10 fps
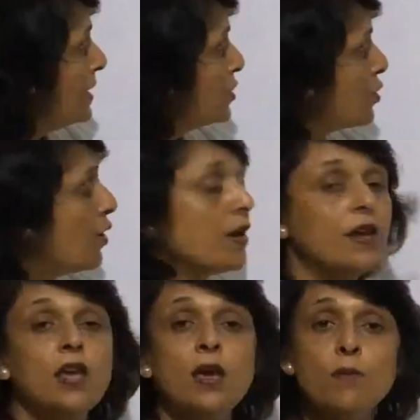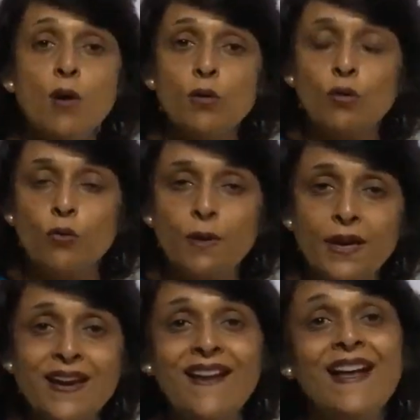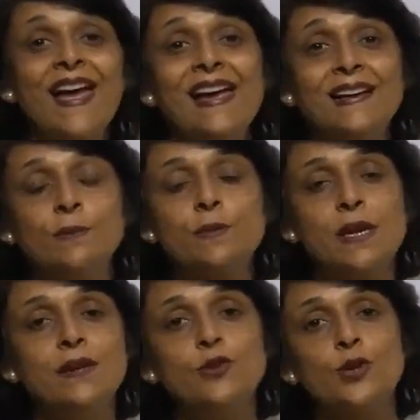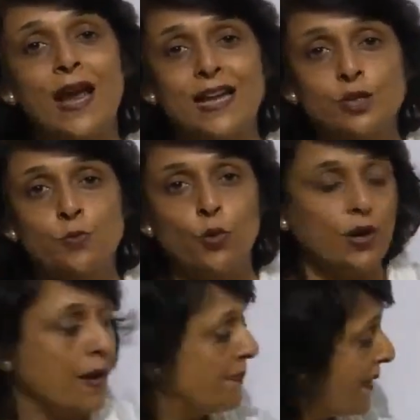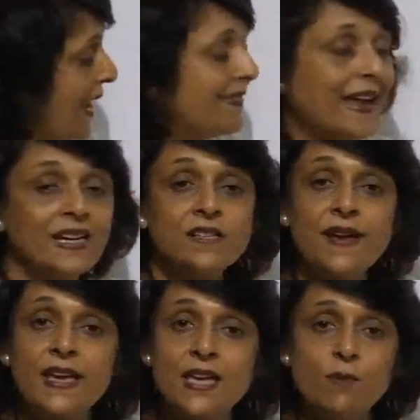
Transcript: So hemoglobin helps in transport, and that is why